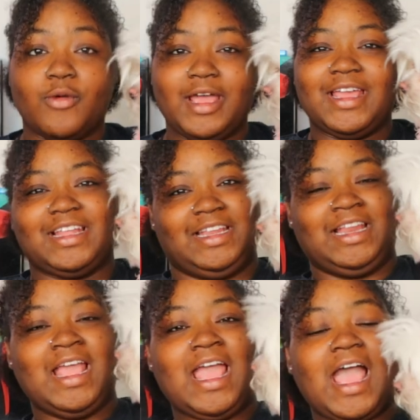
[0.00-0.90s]

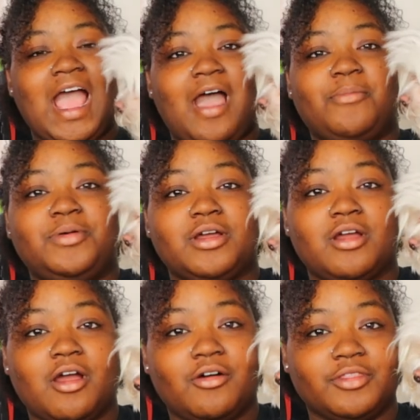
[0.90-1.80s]
when I put
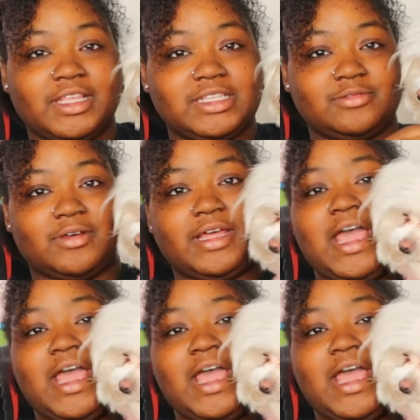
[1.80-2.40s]
her on this one.